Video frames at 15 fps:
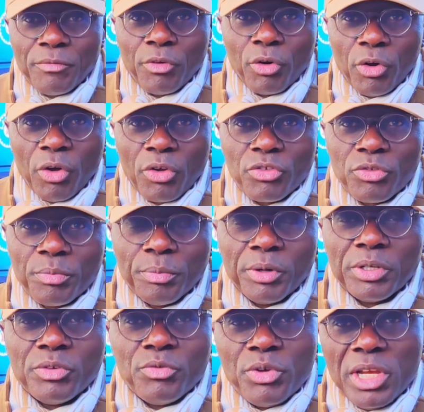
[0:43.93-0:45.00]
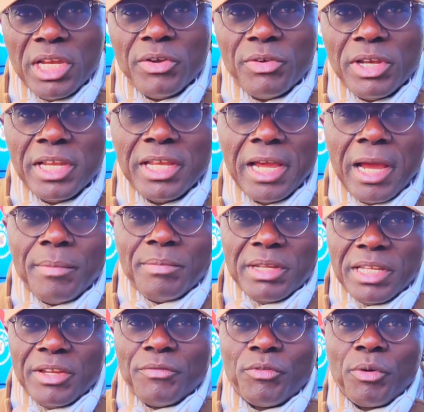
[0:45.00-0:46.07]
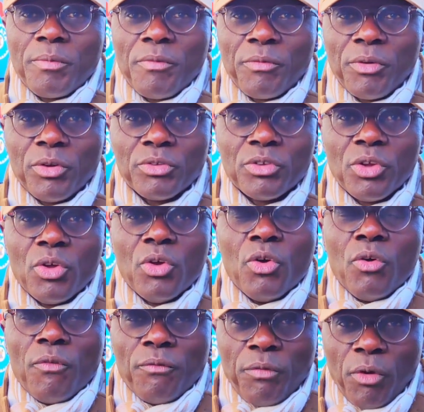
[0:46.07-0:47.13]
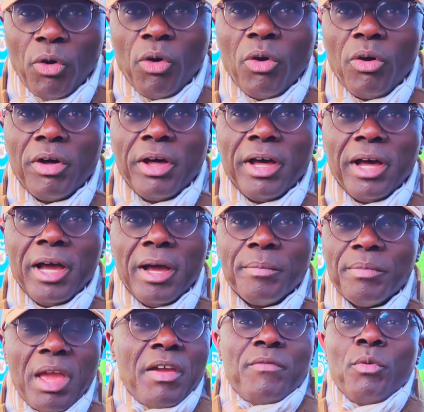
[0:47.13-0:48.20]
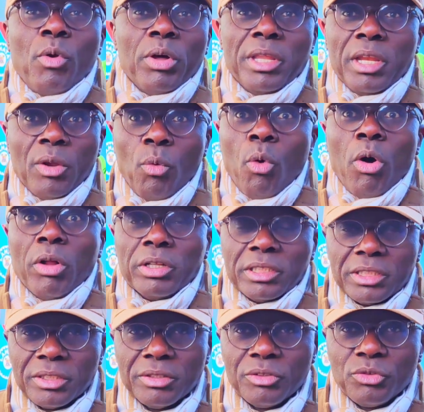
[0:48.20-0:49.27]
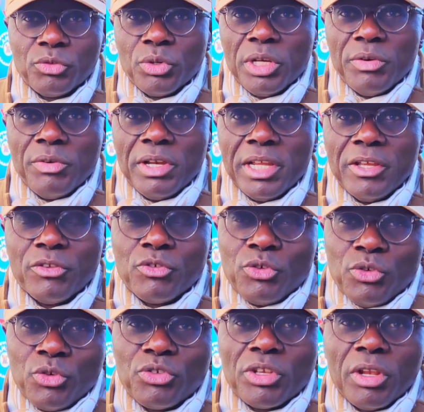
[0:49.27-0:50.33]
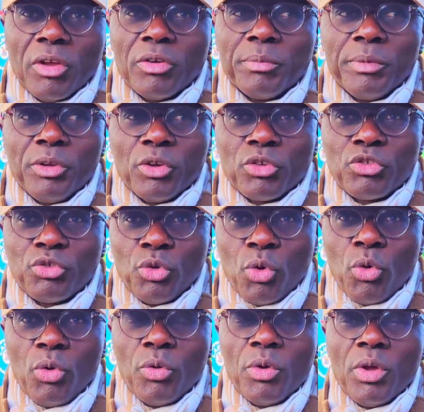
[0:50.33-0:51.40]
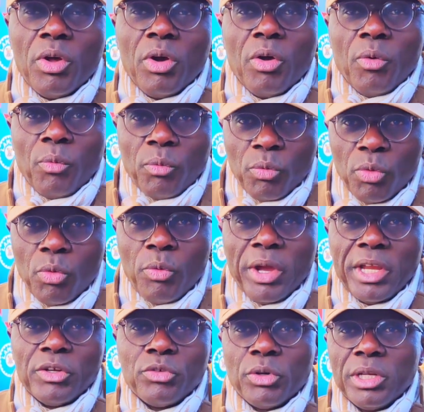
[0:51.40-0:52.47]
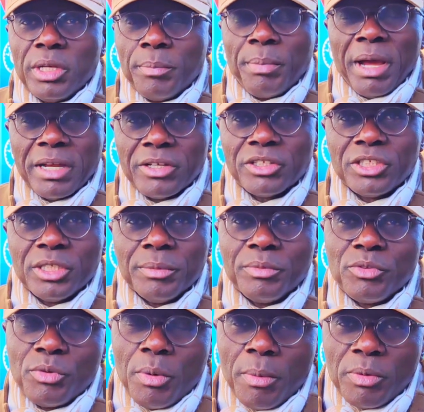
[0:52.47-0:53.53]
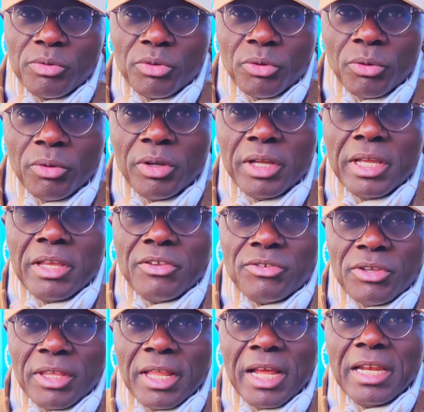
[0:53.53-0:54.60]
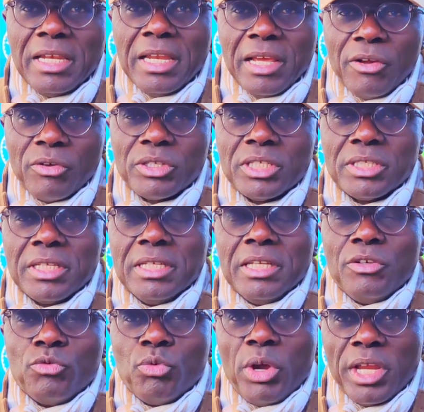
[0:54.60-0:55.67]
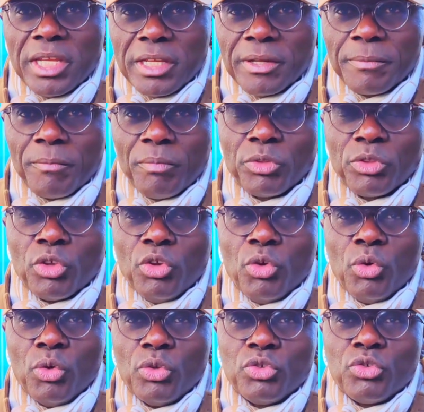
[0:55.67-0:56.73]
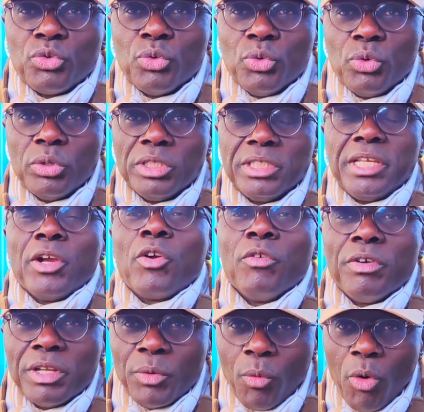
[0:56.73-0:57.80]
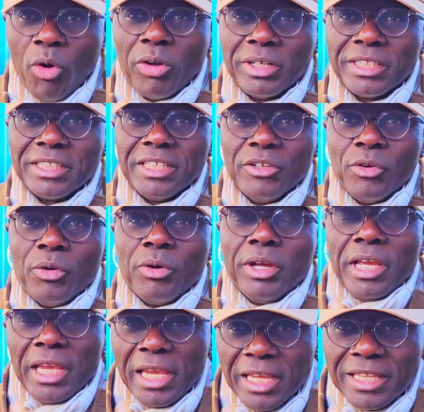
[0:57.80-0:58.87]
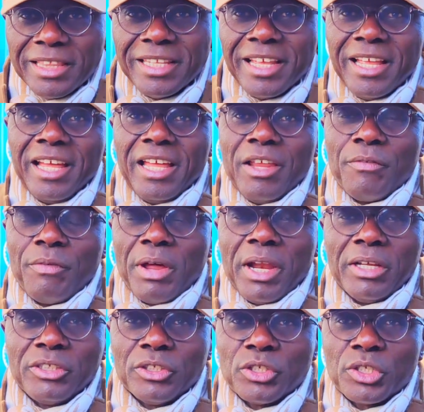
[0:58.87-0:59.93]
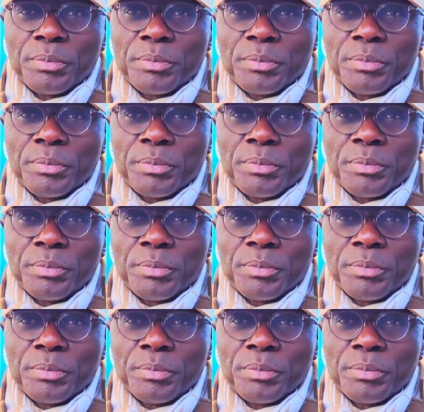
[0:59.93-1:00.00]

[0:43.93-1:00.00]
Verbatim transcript: for us, but really, really I'm needing from the front for um, everyone in the world, truly, really, to use the Lord Mayor's Show, who we're drawing in partnership to be able to say that Lagos is indeed ready you know, to take over the world, you know, in the financial